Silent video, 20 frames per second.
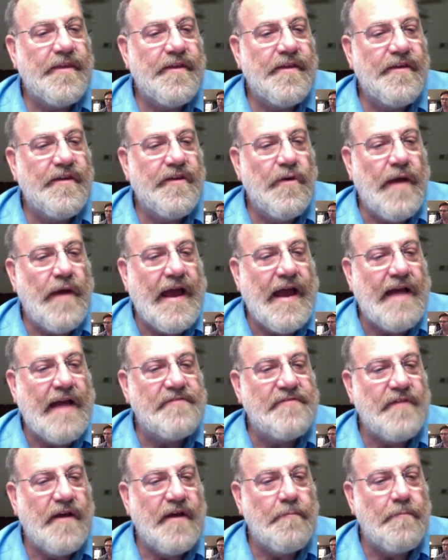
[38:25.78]
You
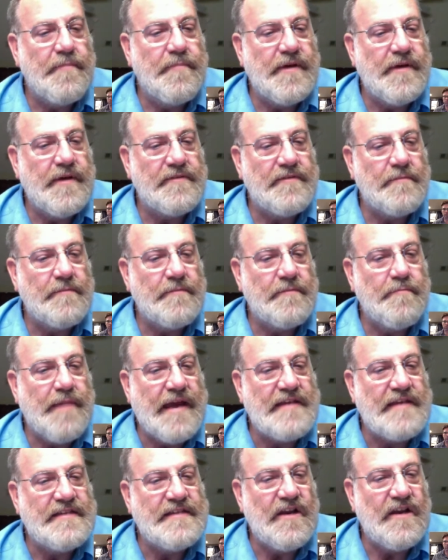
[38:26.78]
have some
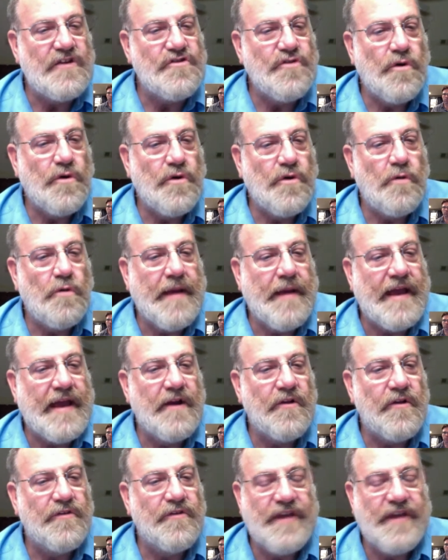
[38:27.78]
basic control
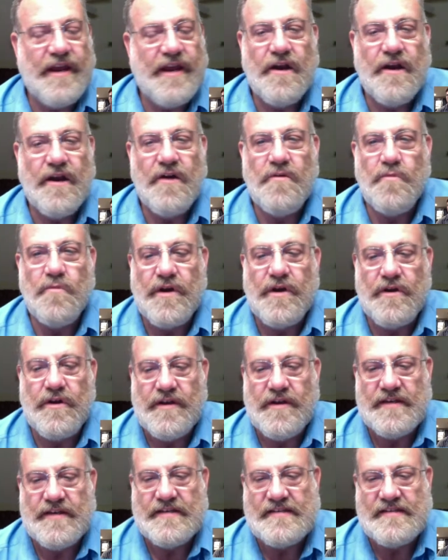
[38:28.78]
panels here where you
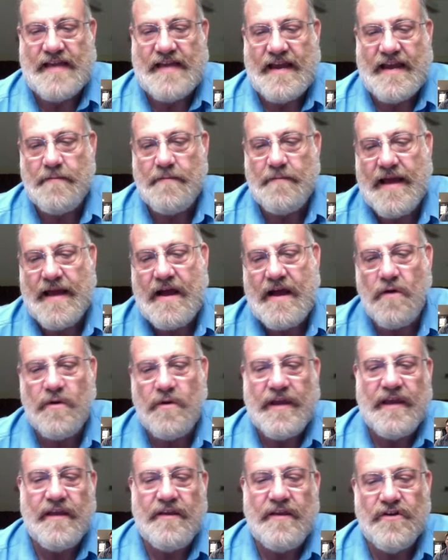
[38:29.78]
can set up
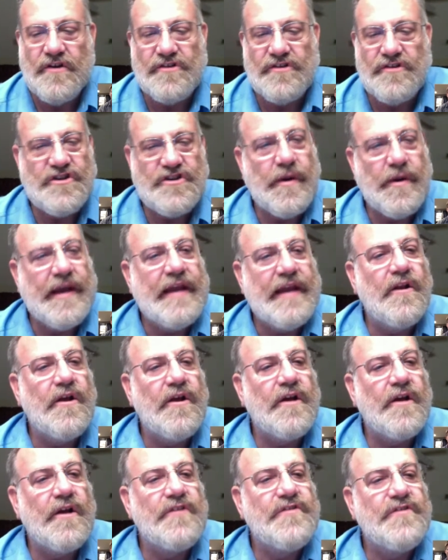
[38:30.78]
how your screen
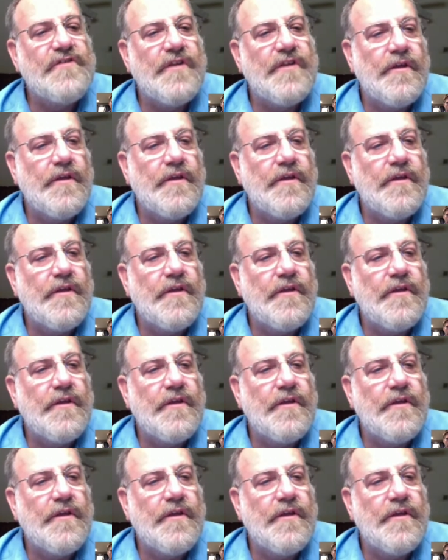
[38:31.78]
looks.